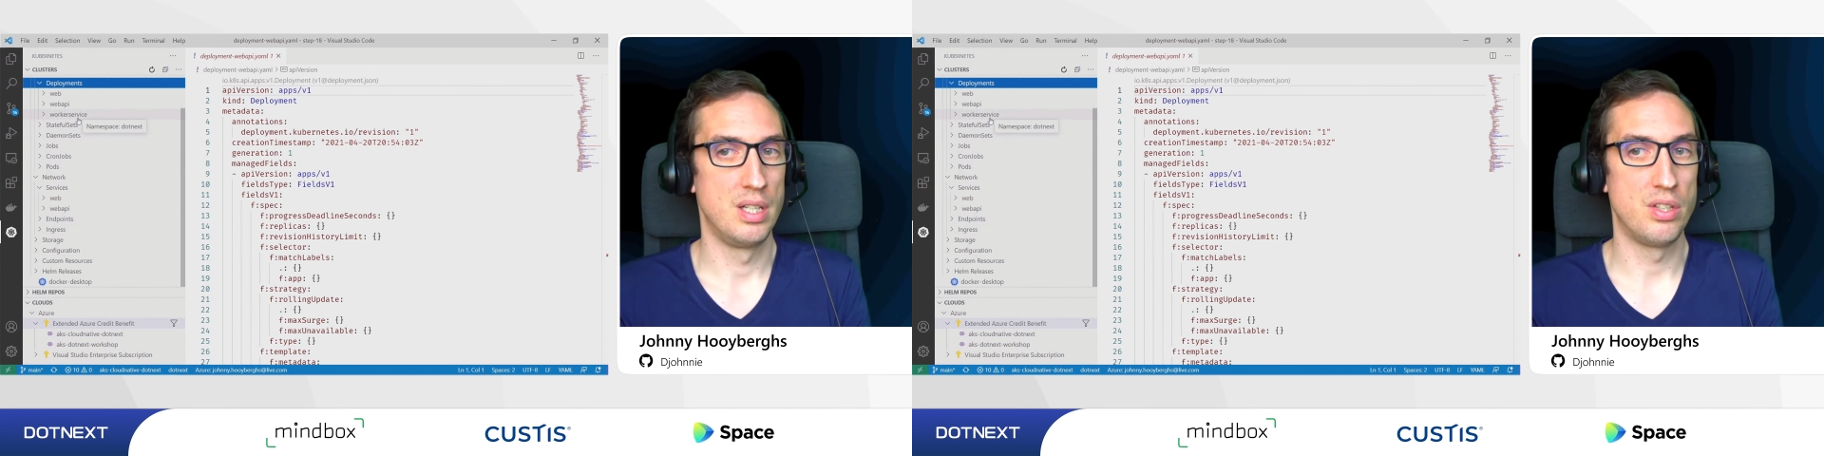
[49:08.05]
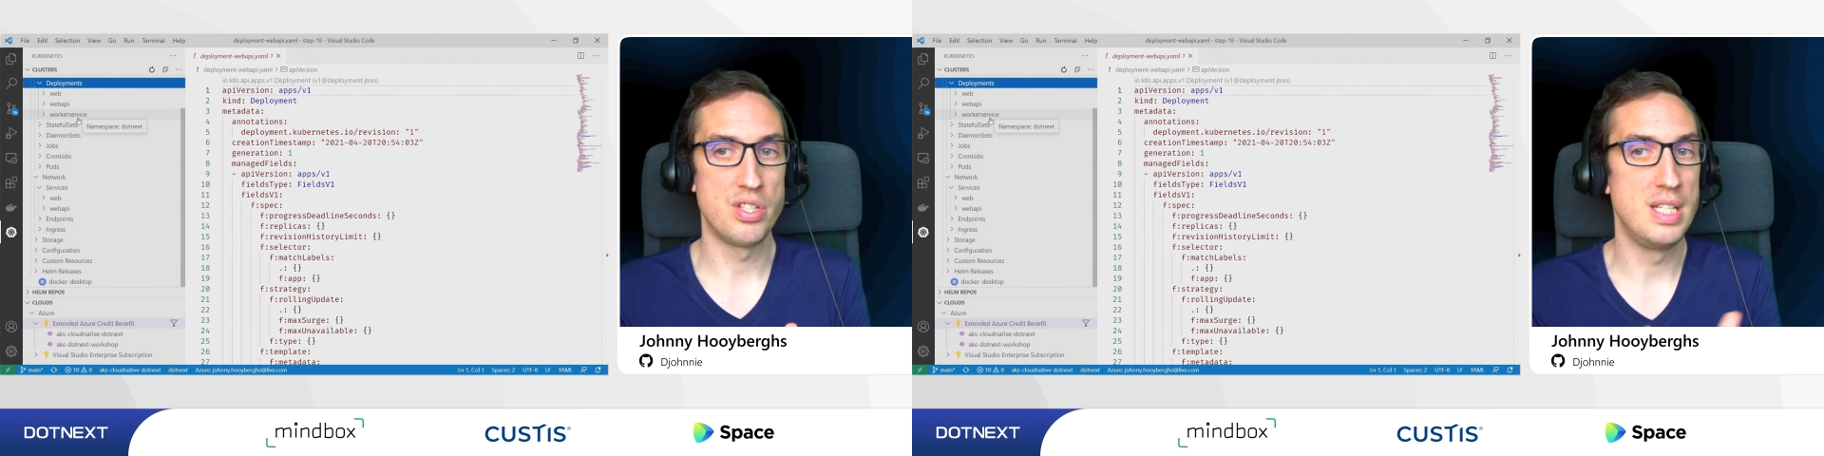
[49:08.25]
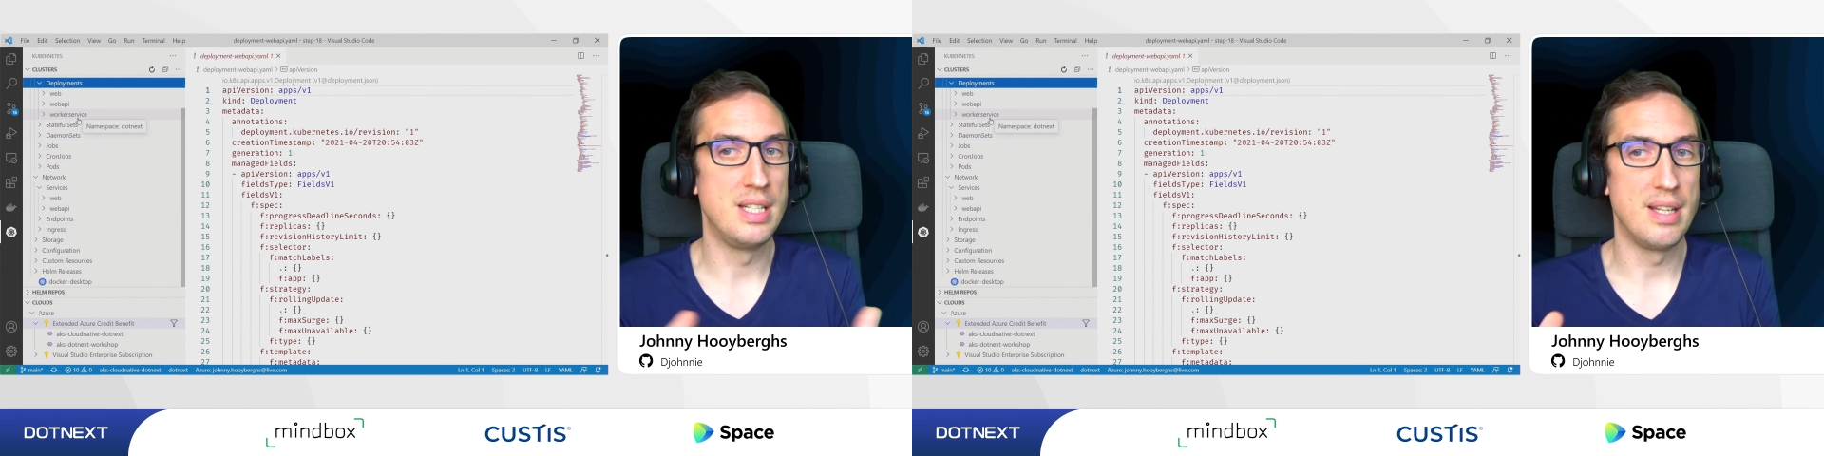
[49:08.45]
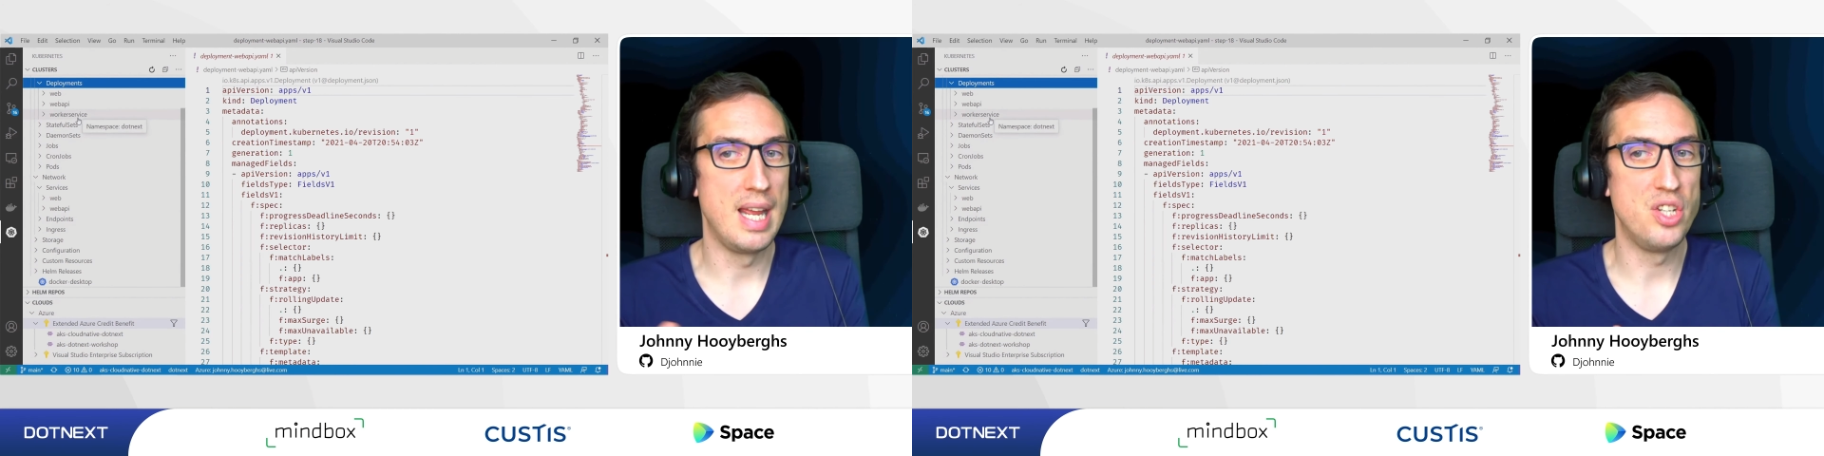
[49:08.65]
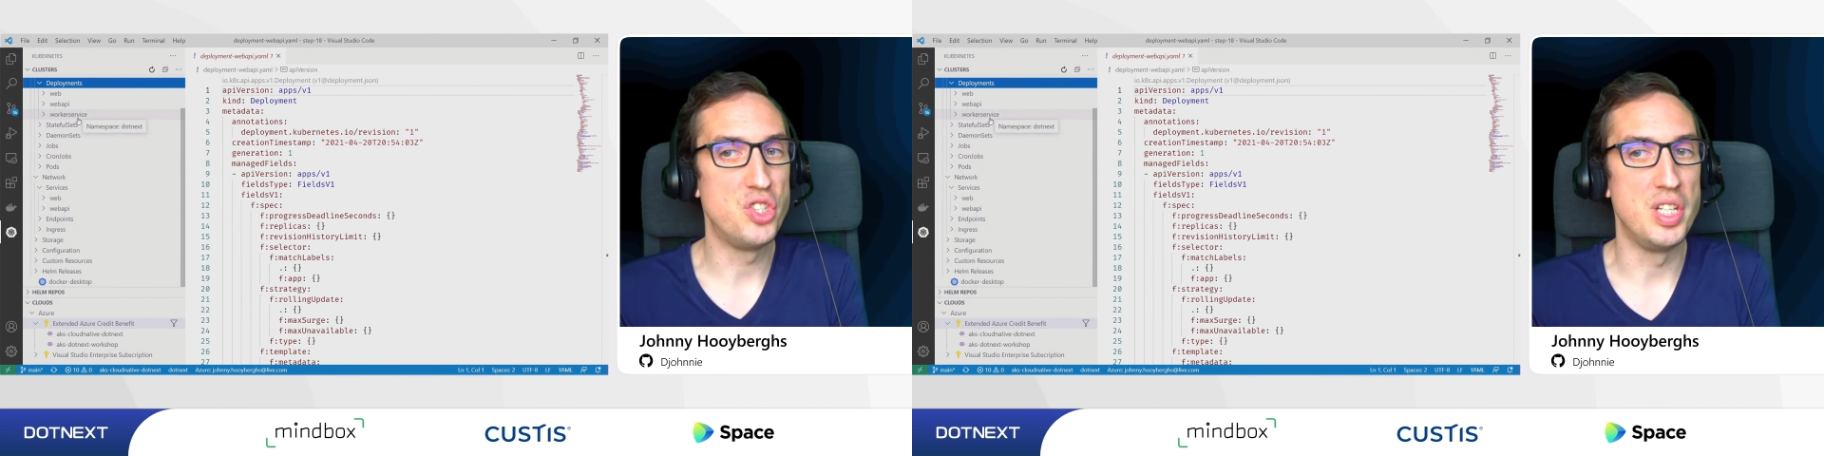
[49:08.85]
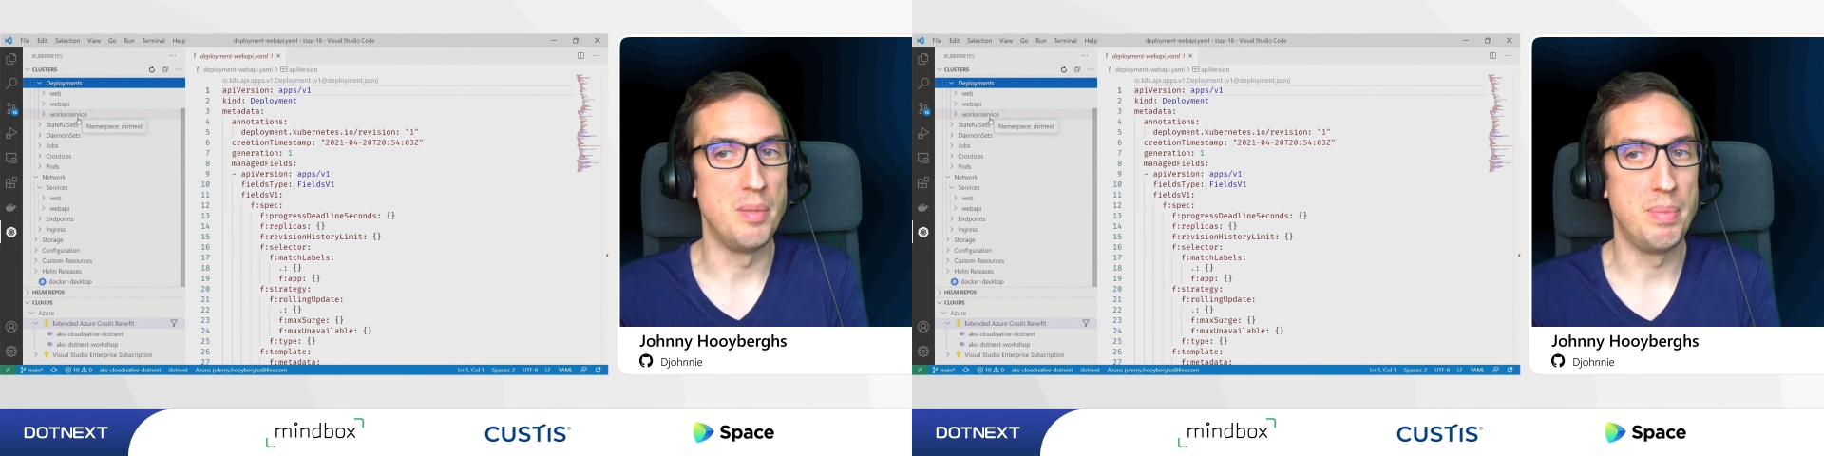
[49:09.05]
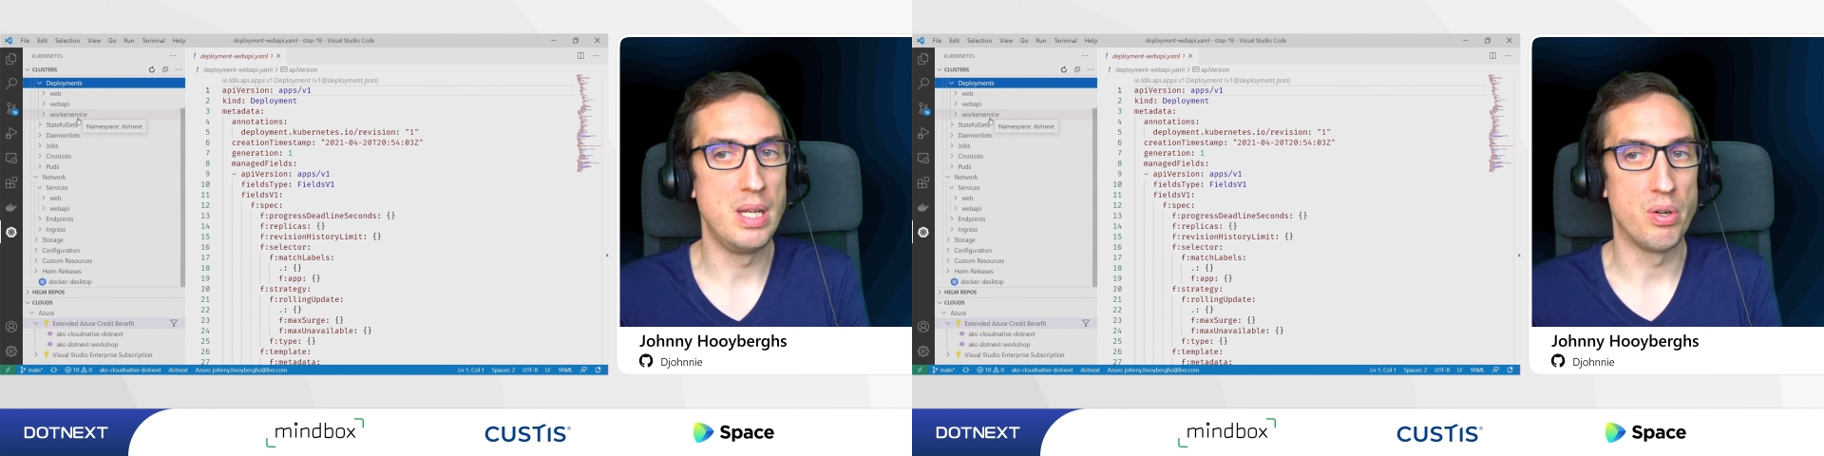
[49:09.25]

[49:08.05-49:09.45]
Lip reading: doesn't need HTTP